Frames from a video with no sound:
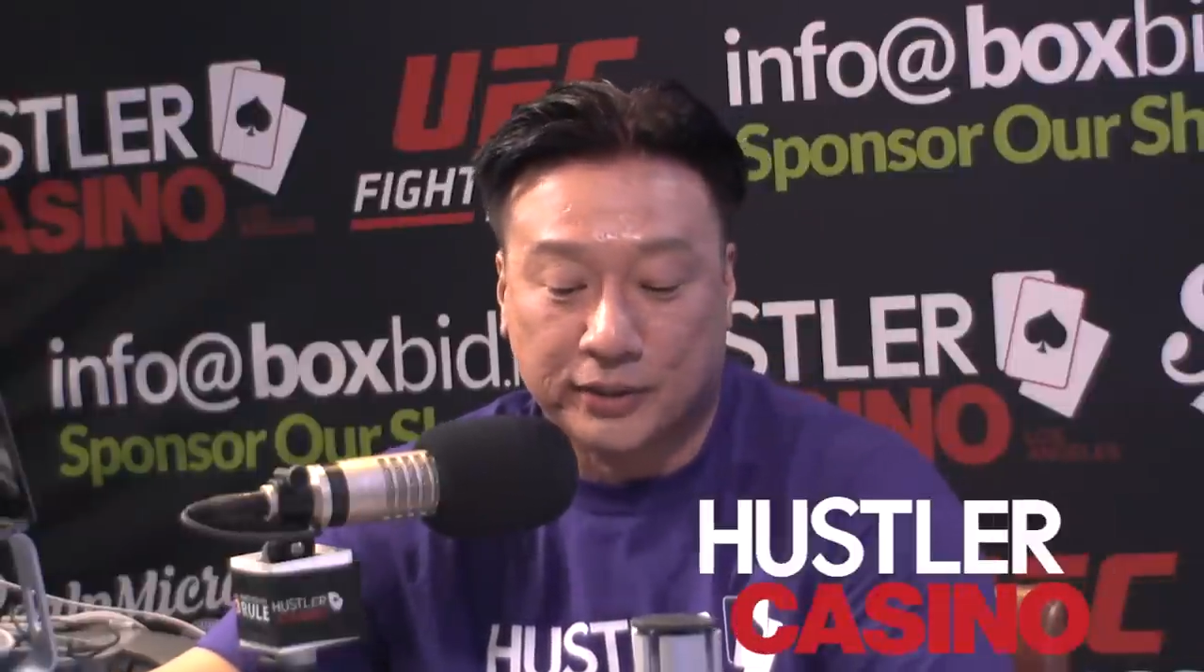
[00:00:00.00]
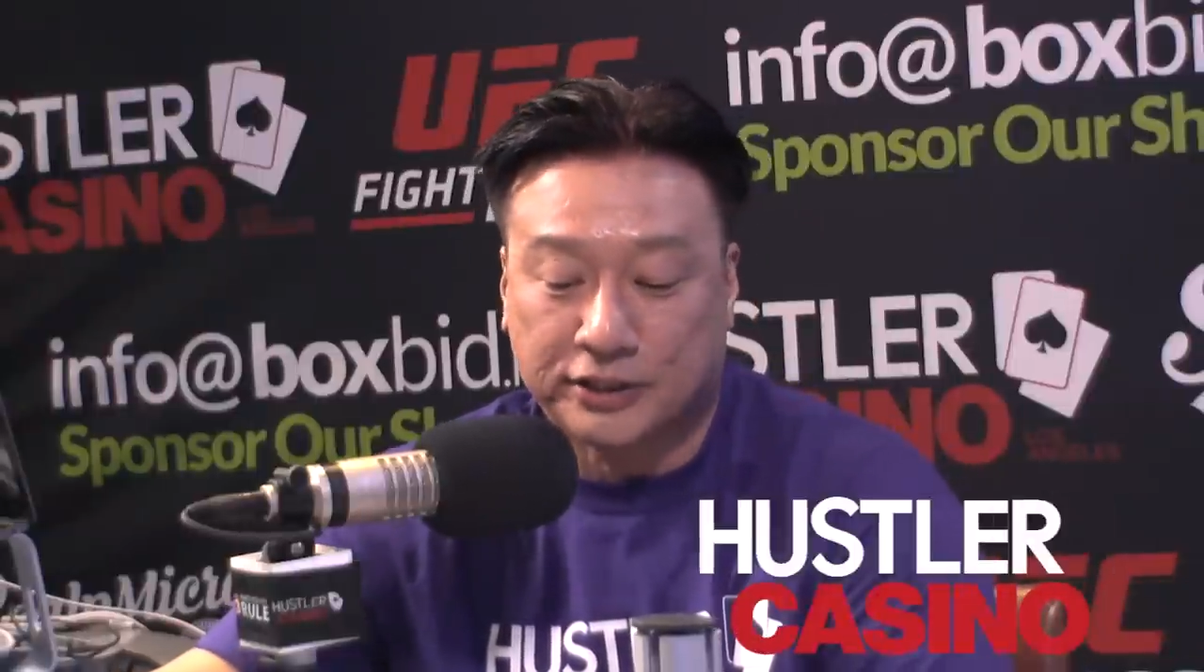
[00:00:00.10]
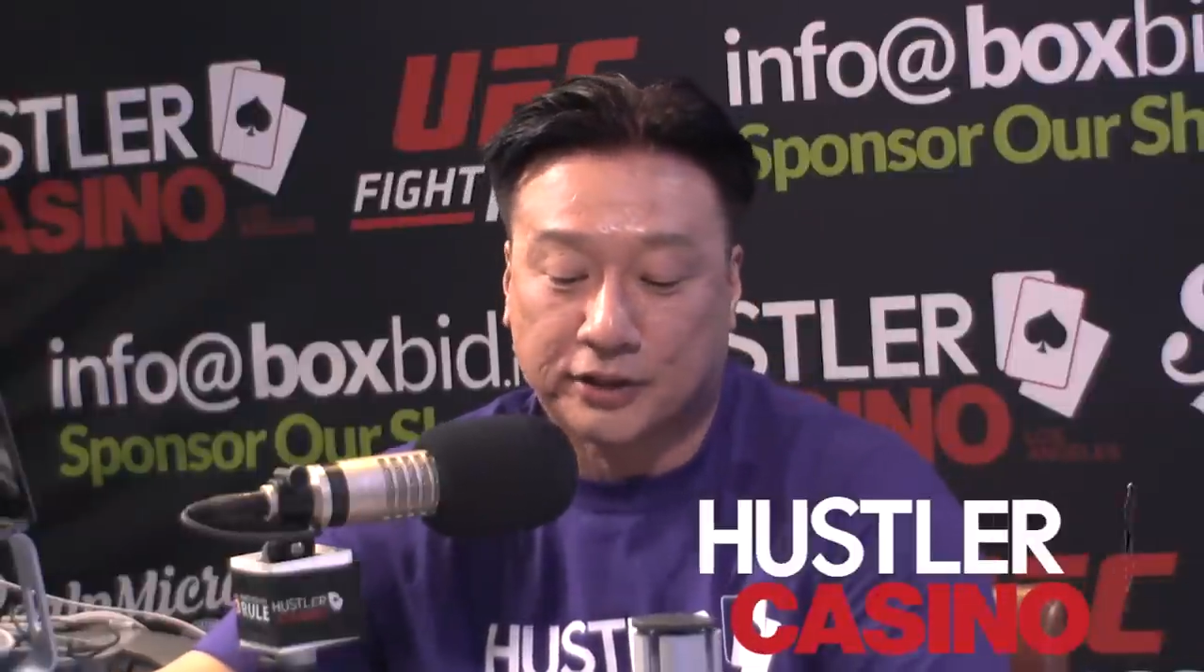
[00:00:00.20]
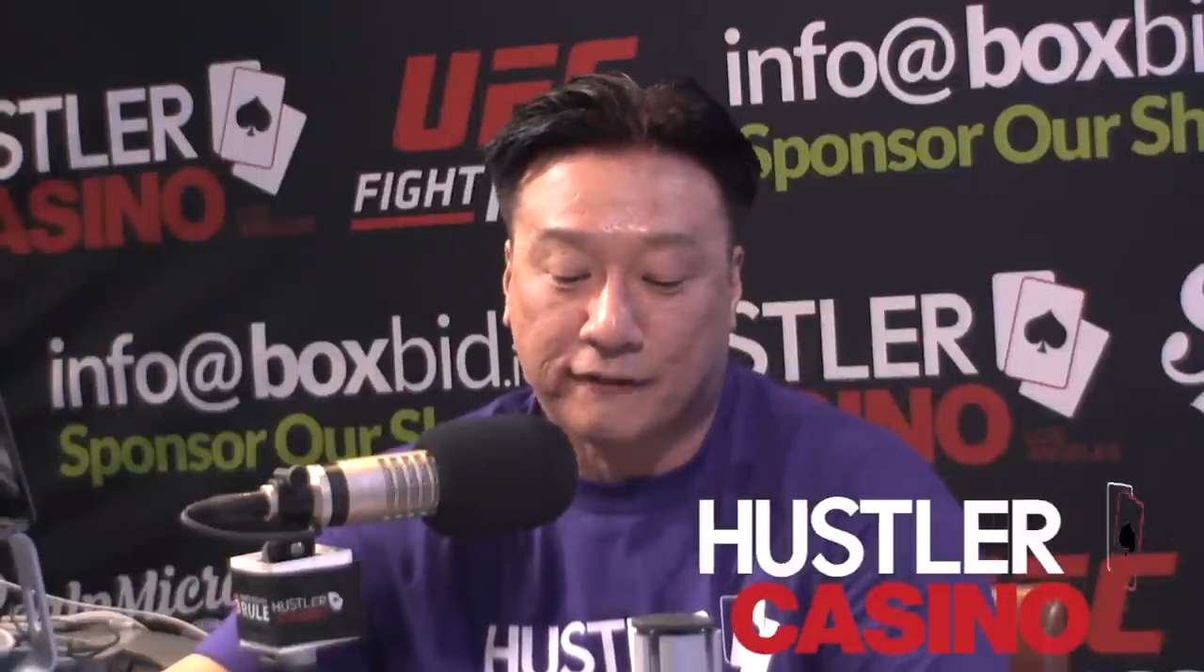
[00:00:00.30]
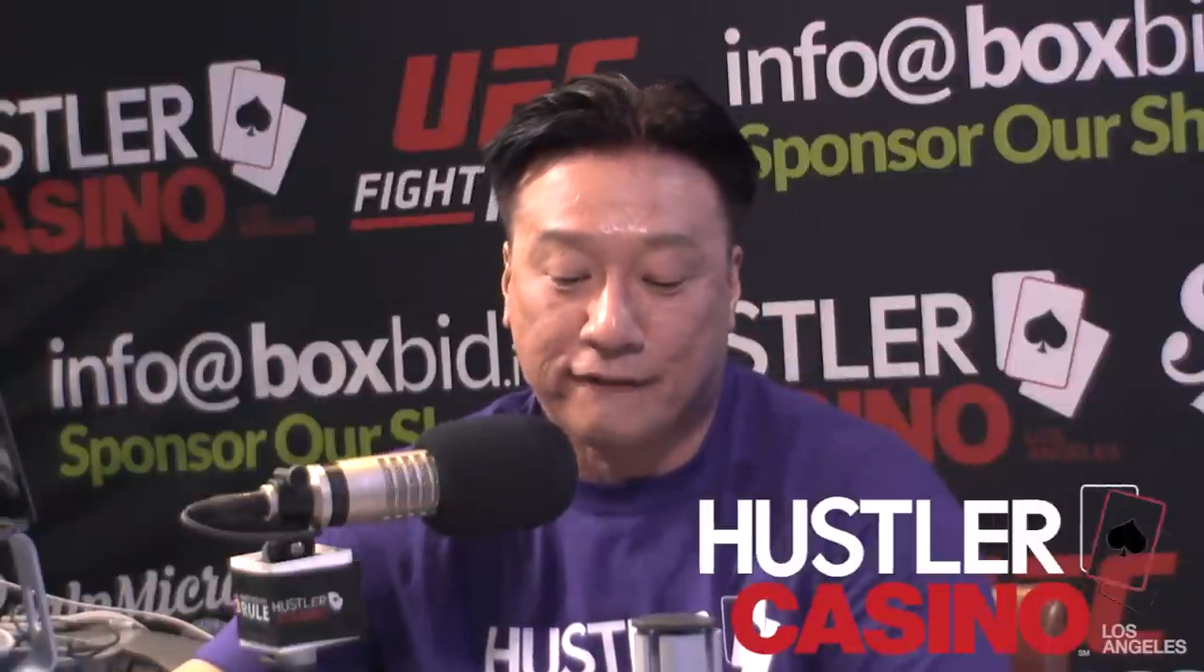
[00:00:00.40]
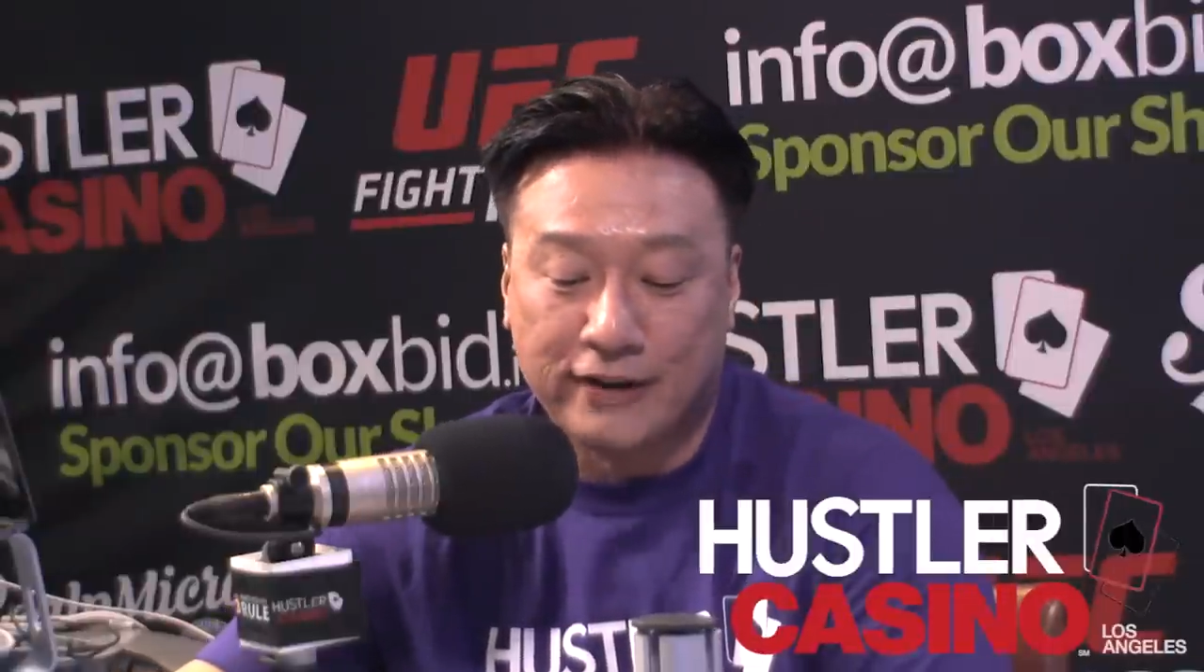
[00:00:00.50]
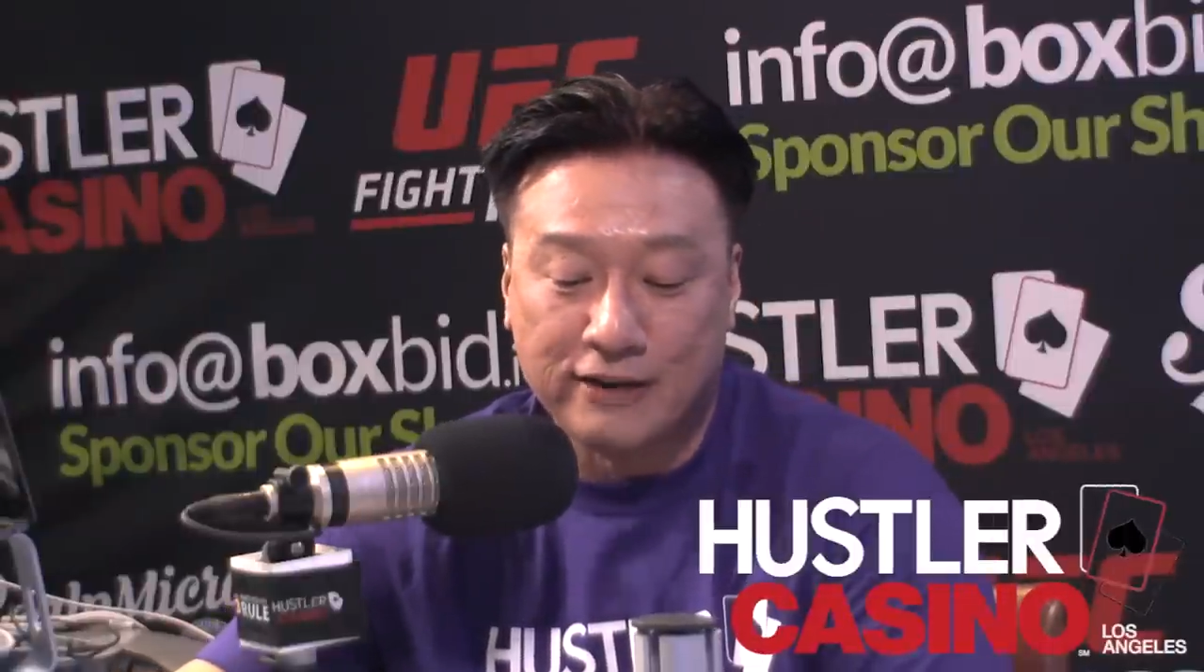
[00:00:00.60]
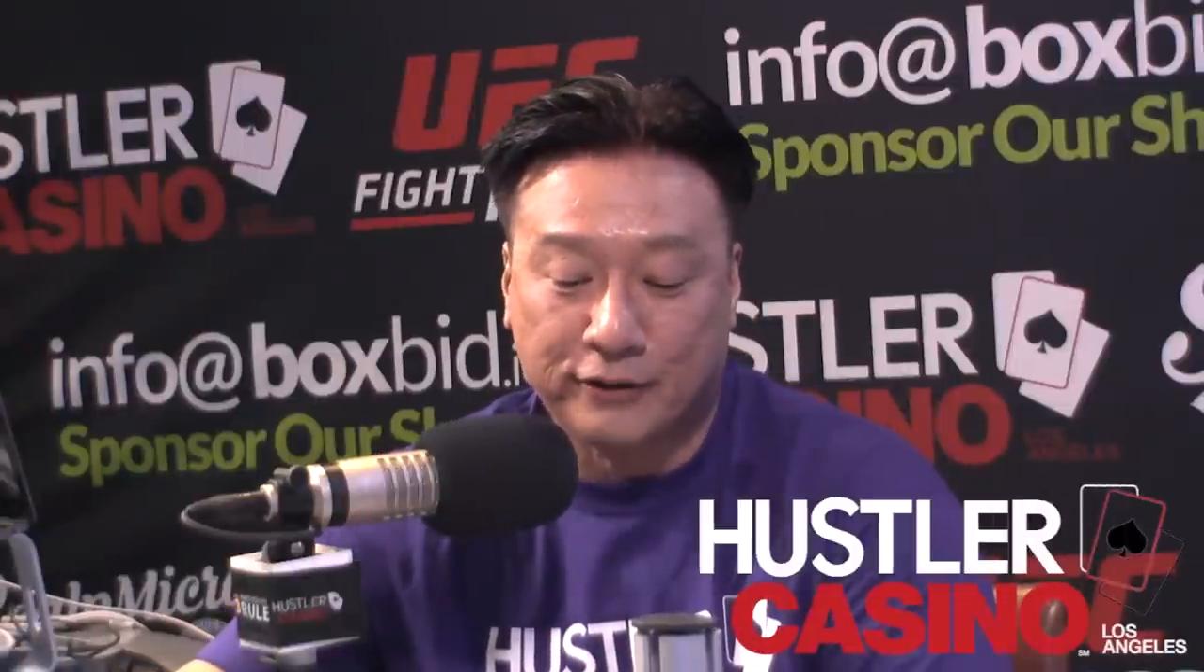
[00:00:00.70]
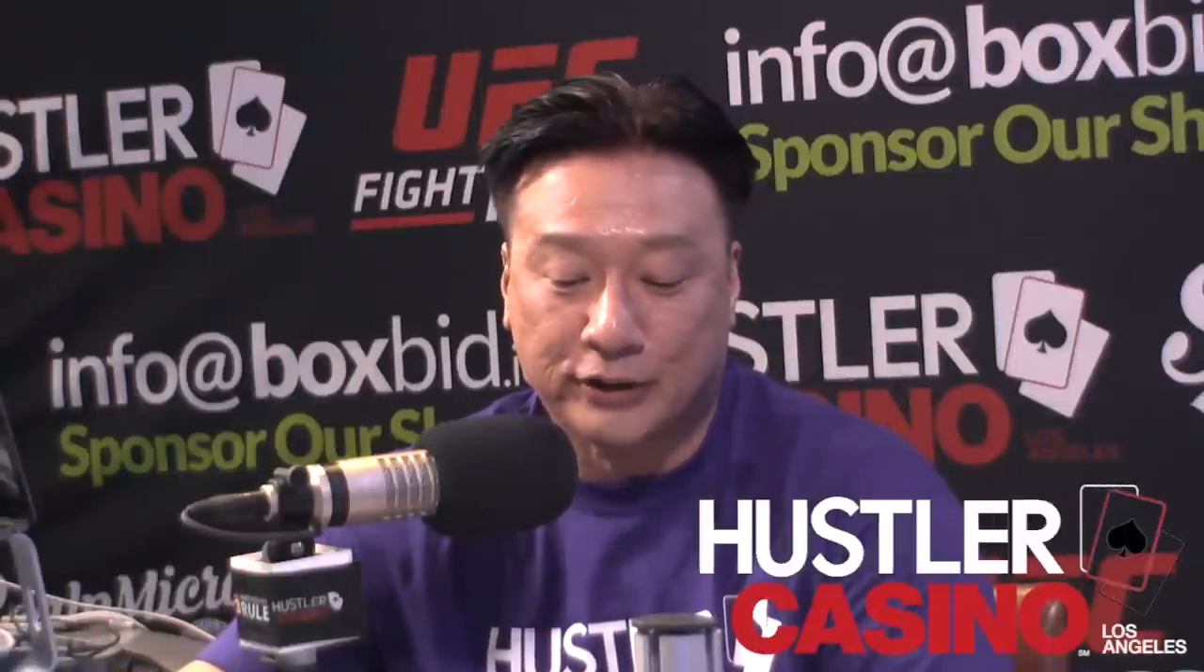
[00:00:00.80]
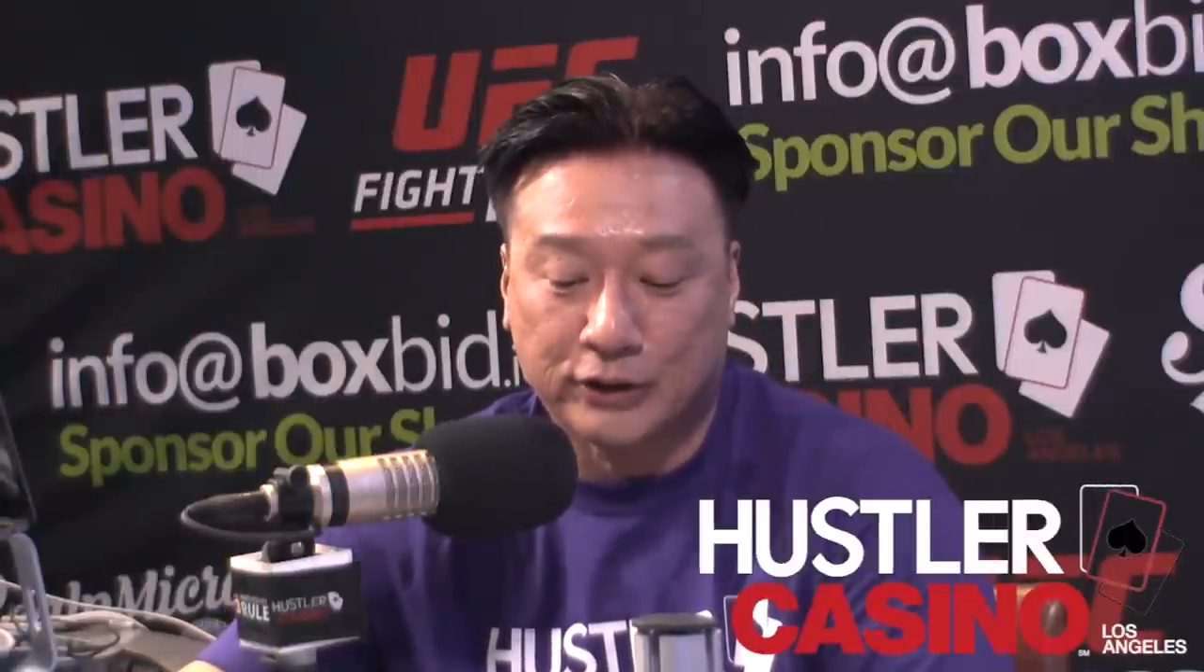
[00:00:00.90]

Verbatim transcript: It's our favorite